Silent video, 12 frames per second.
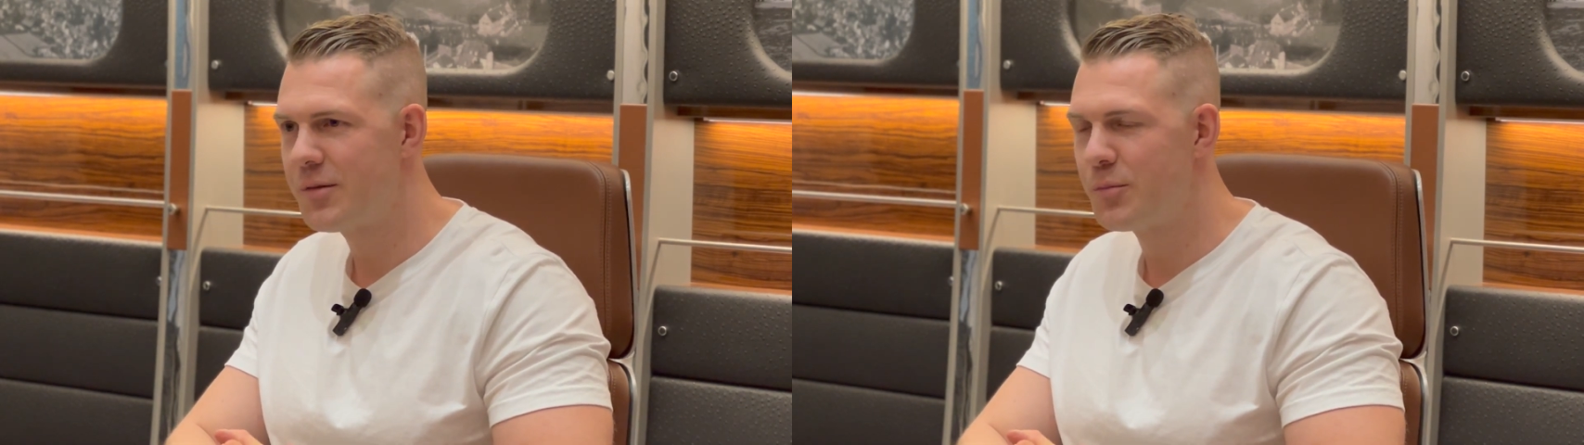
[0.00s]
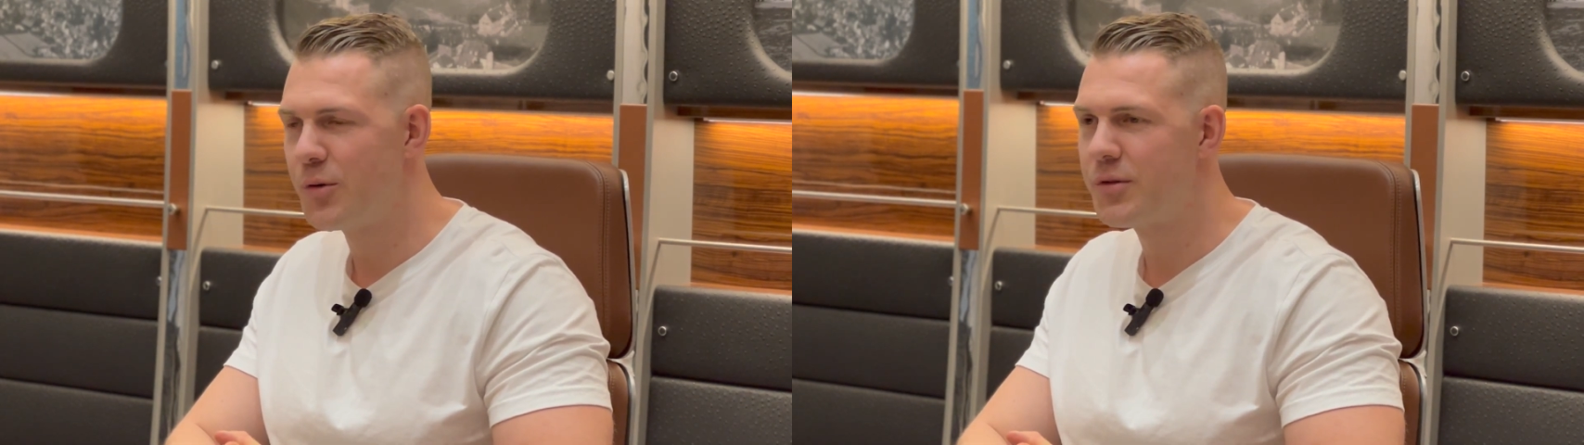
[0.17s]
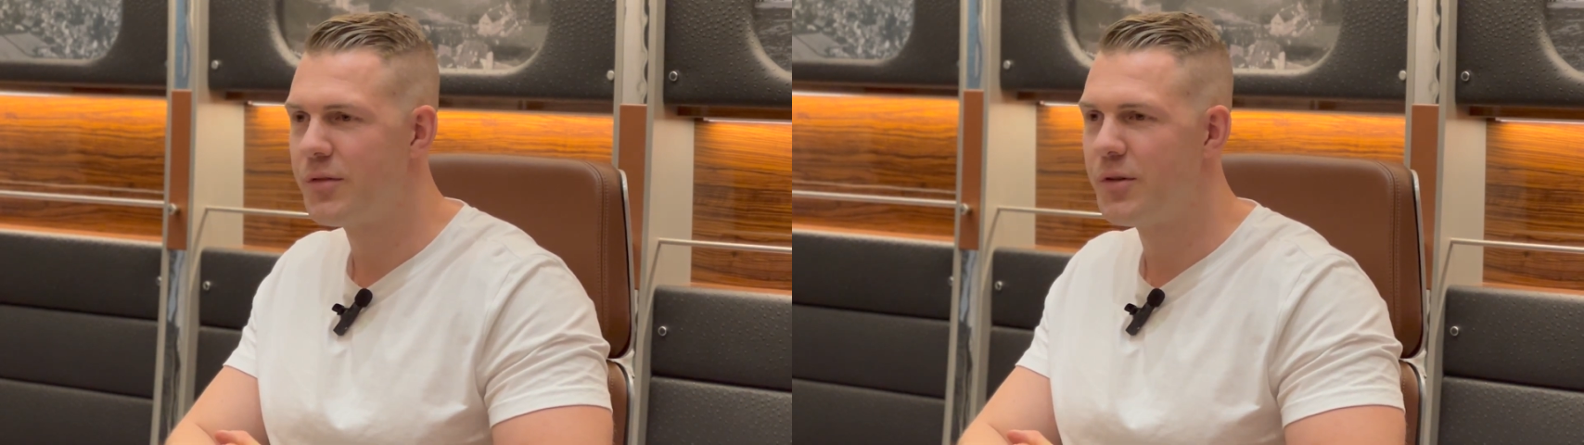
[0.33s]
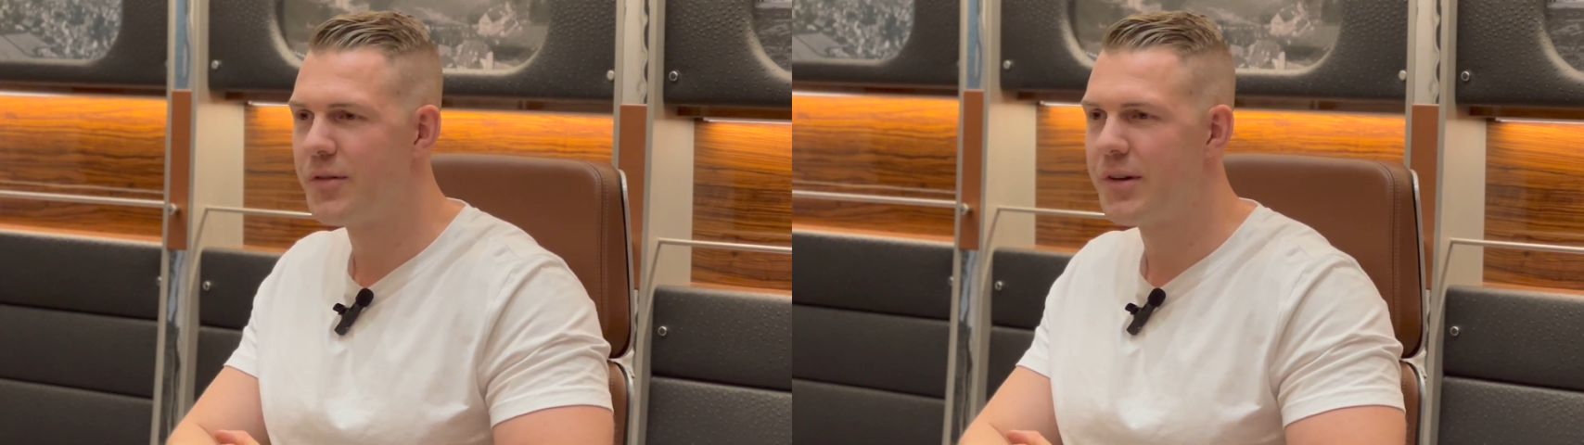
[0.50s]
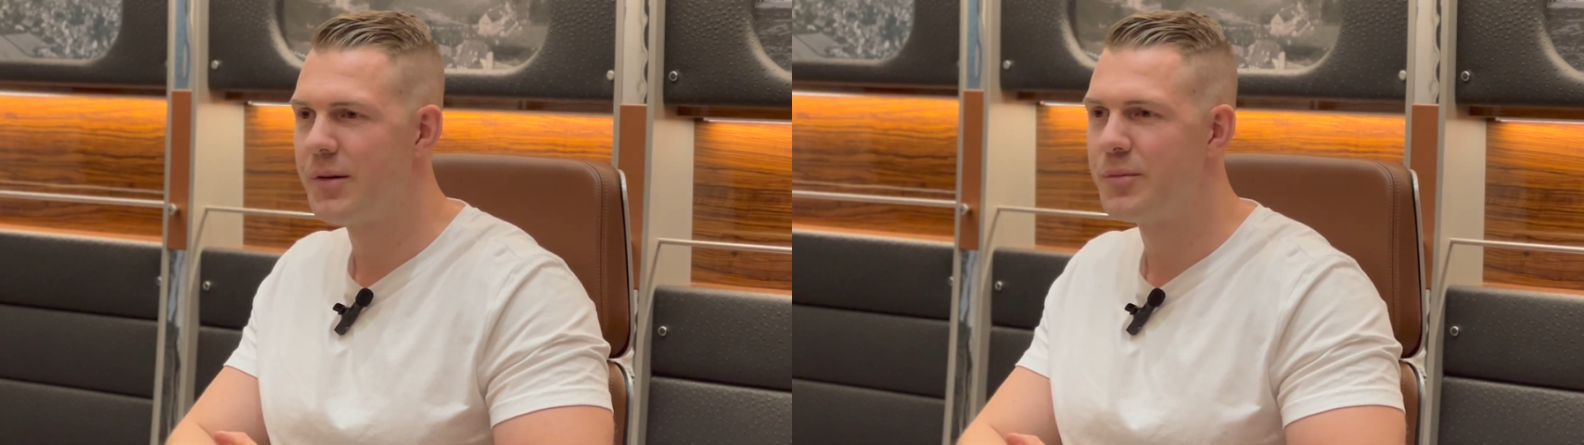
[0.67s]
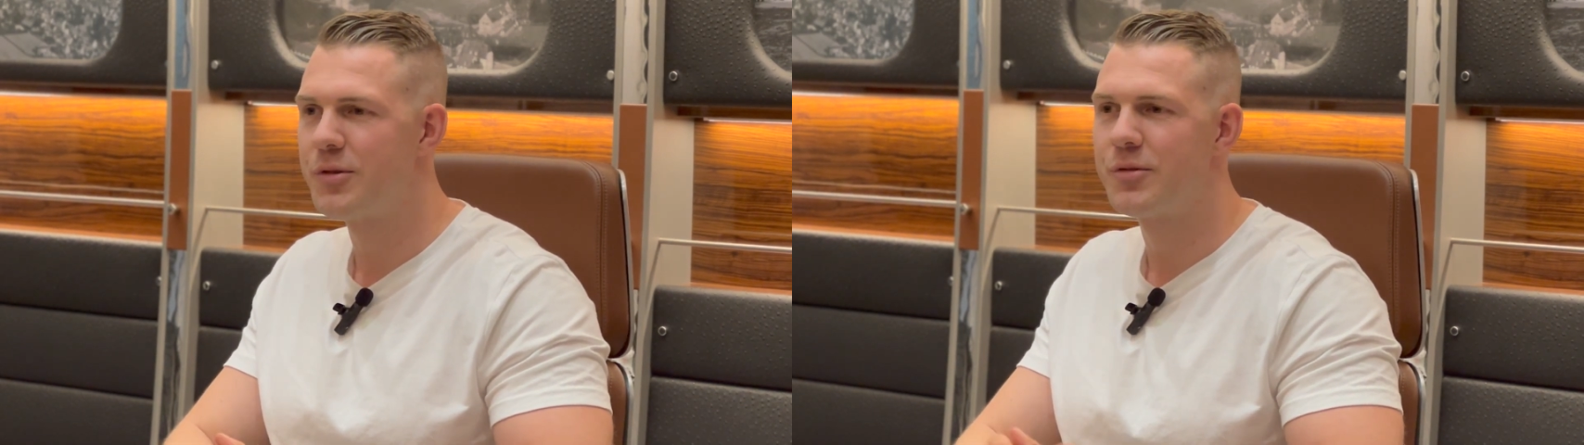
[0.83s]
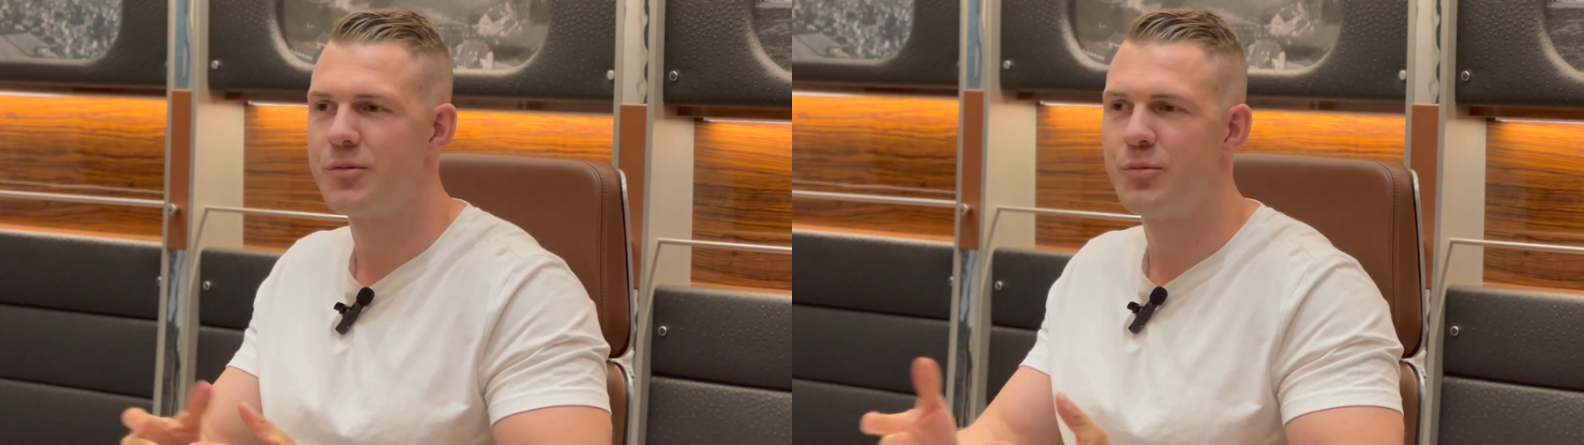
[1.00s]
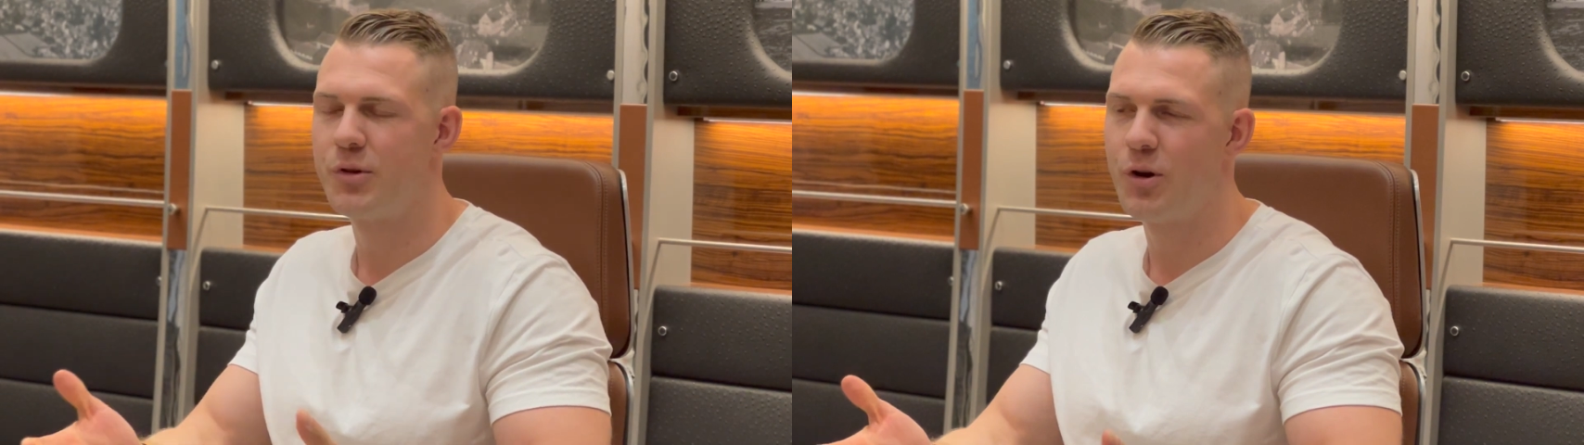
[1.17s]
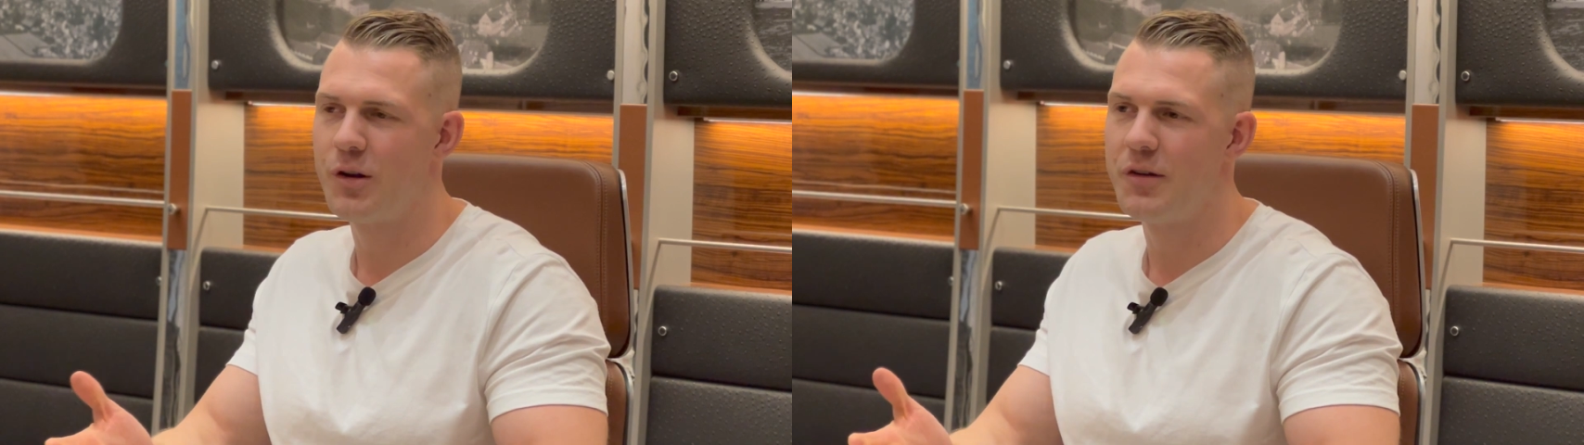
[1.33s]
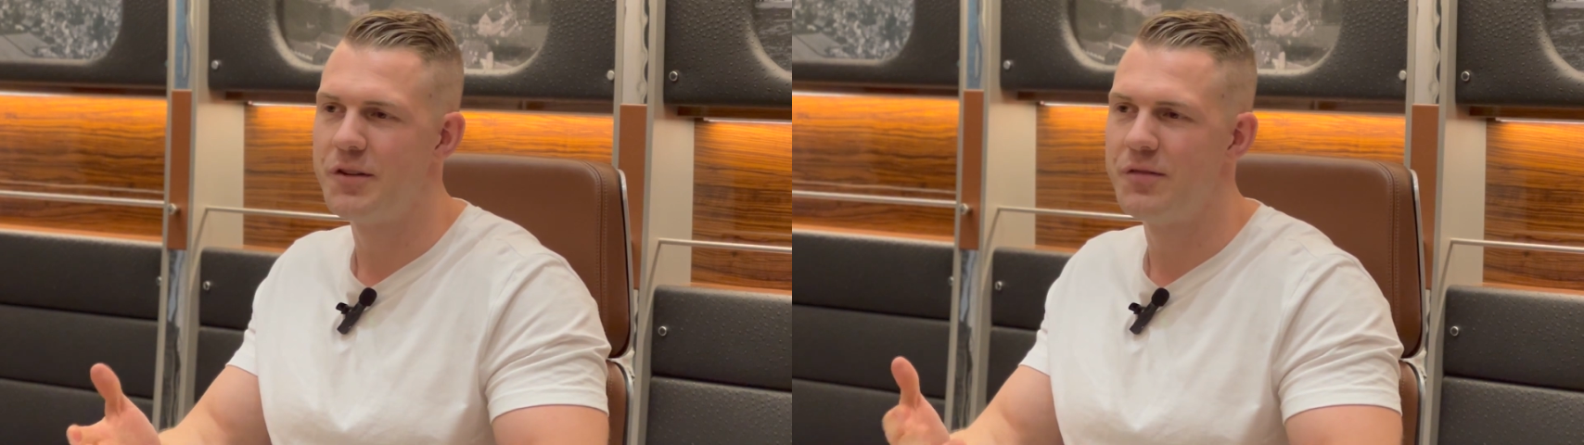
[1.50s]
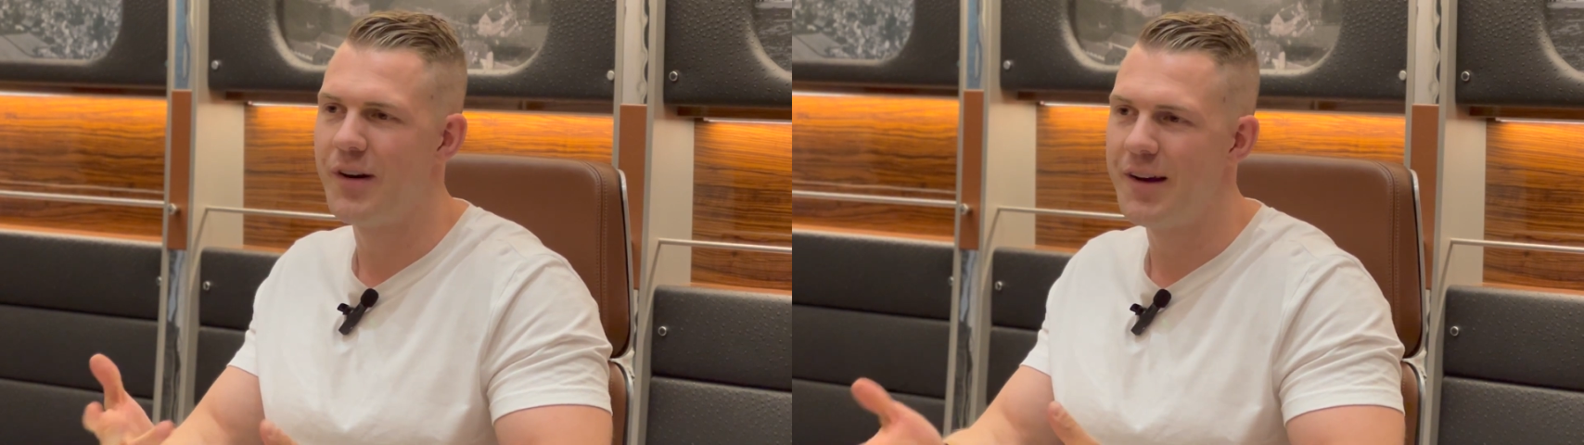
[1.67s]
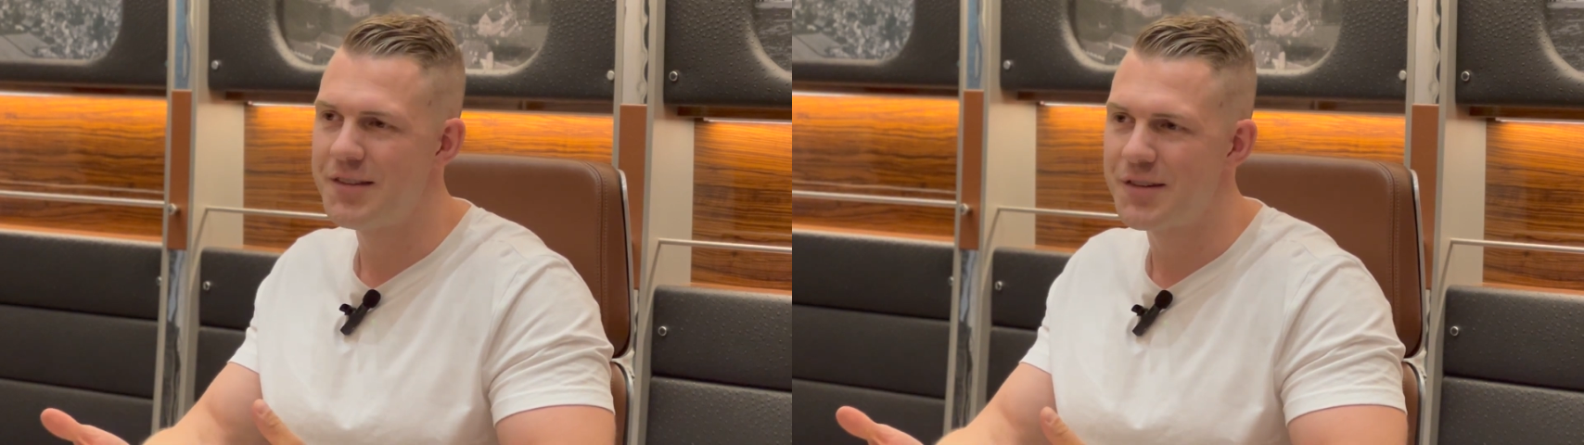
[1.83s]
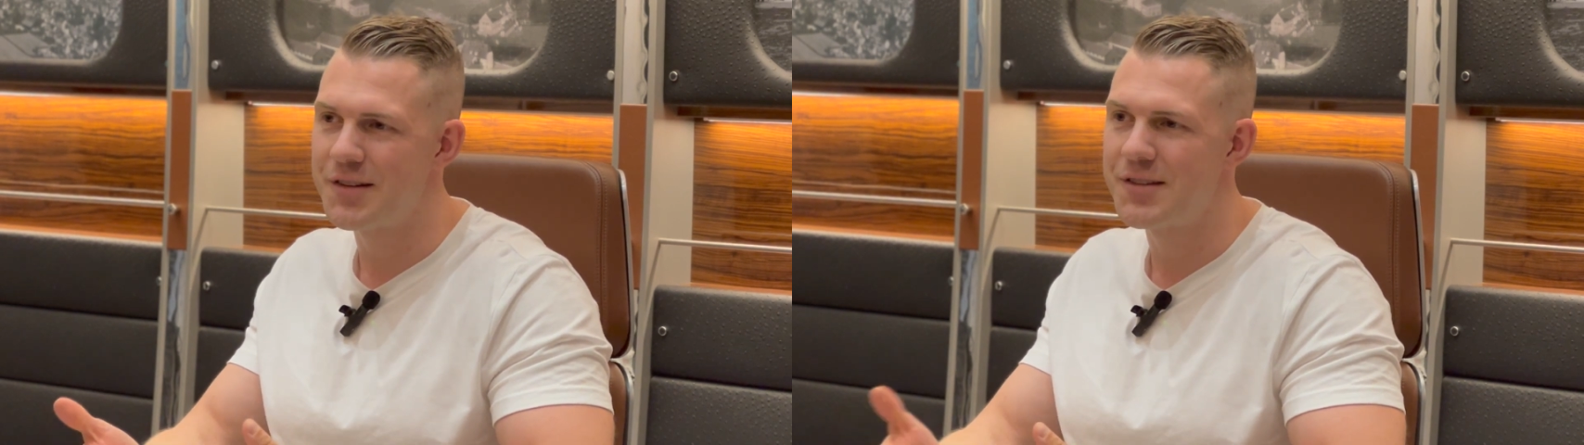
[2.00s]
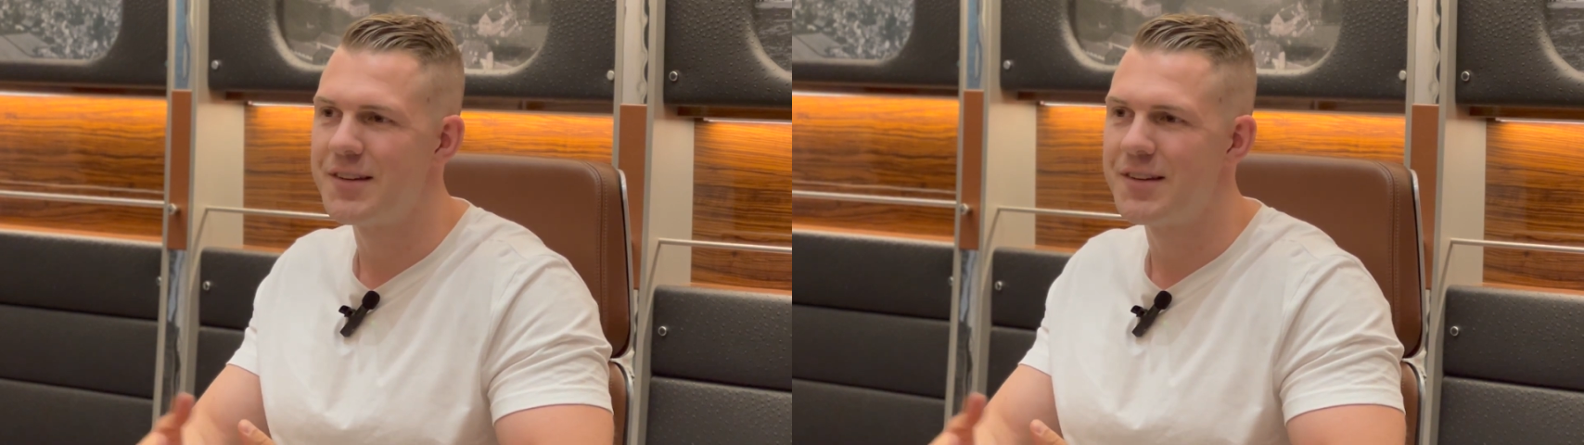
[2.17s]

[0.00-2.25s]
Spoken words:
Most of the times we call it devices.